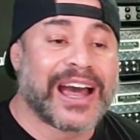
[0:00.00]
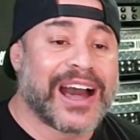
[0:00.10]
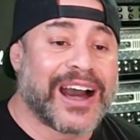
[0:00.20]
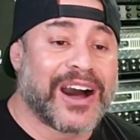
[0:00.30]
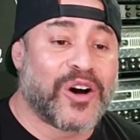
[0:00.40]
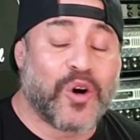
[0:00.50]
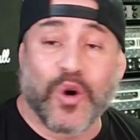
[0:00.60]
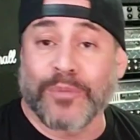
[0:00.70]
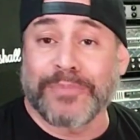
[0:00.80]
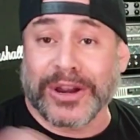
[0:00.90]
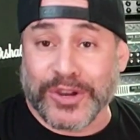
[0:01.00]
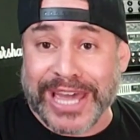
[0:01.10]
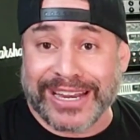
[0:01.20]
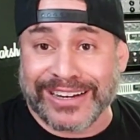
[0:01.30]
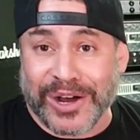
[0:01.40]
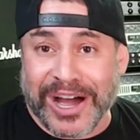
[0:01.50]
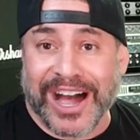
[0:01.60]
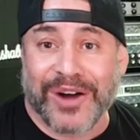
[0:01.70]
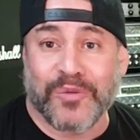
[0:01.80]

uh, or better yet, uh,